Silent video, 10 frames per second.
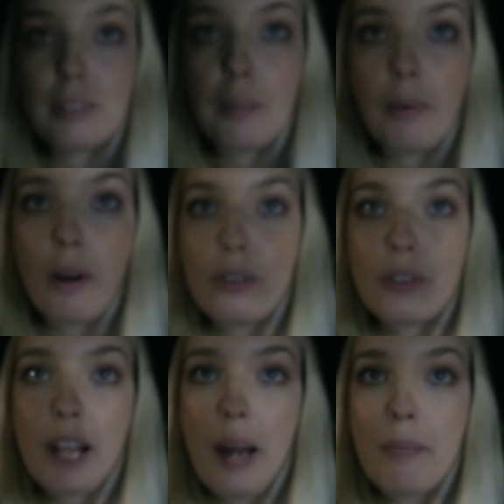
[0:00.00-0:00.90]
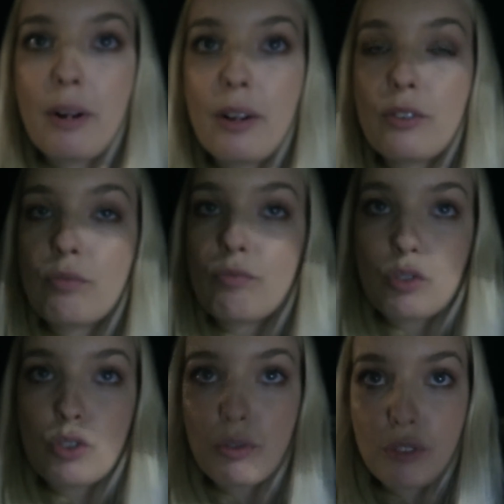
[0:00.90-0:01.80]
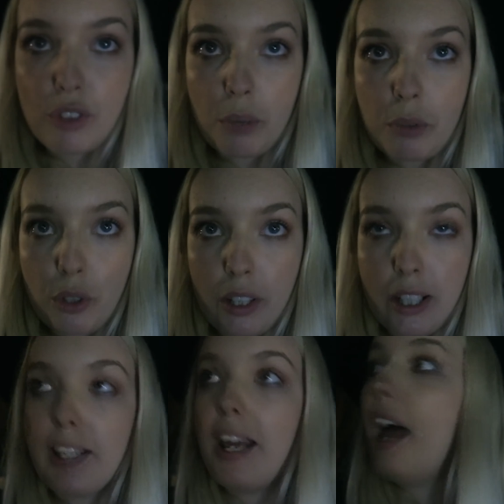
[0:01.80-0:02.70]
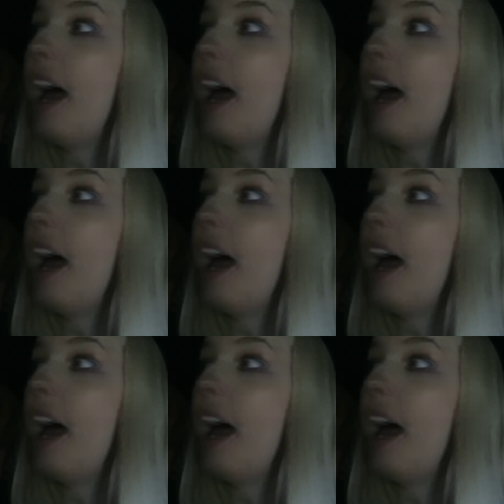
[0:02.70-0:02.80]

come on, camera, stop struggling.